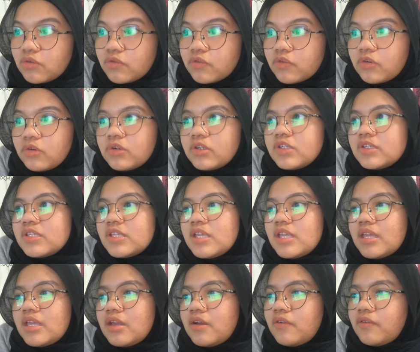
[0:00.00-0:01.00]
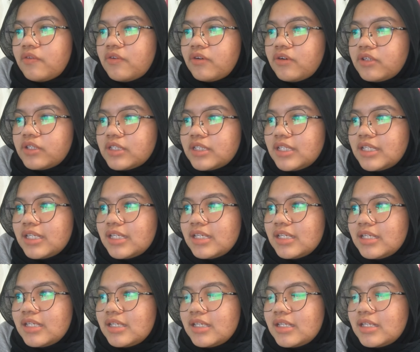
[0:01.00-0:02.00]
of course, for the
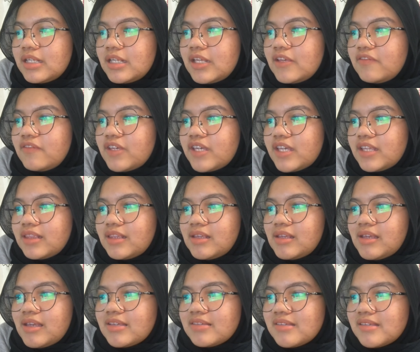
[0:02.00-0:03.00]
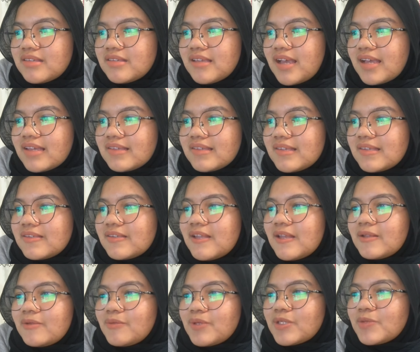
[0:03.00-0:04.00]
navigating exercises
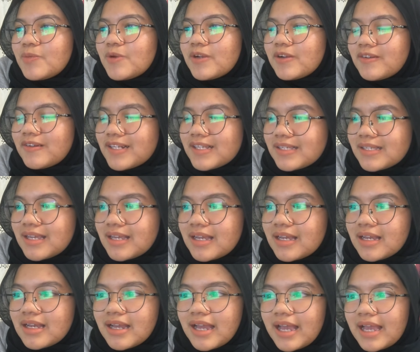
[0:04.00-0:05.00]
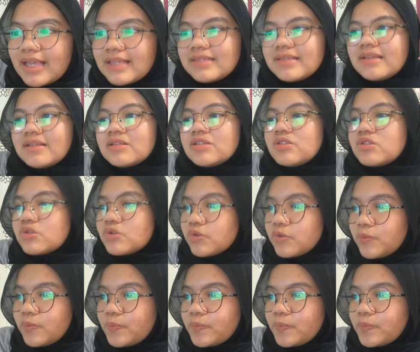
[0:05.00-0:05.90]
that Ms. Bakriza asked us to.